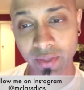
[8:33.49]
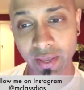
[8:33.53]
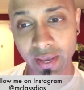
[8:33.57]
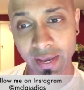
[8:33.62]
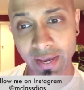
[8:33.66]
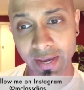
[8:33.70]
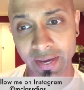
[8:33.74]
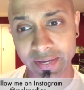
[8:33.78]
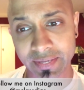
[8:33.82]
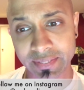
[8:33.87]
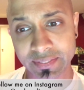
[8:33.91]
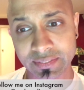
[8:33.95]

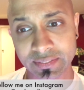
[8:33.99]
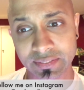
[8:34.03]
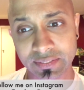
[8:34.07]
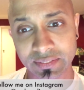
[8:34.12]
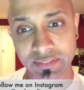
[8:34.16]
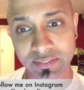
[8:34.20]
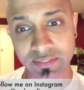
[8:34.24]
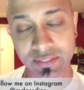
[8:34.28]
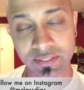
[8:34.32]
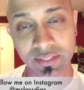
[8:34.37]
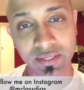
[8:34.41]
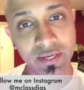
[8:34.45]

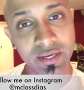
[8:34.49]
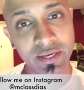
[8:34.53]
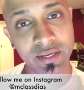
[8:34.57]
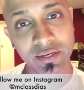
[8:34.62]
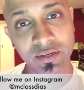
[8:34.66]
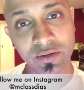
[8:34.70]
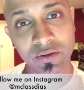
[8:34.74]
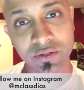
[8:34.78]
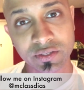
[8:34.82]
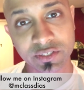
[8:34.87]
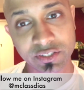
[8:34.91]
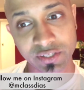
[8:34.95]
And it
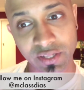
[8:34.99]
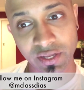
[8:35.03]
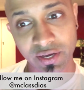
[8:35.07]
looks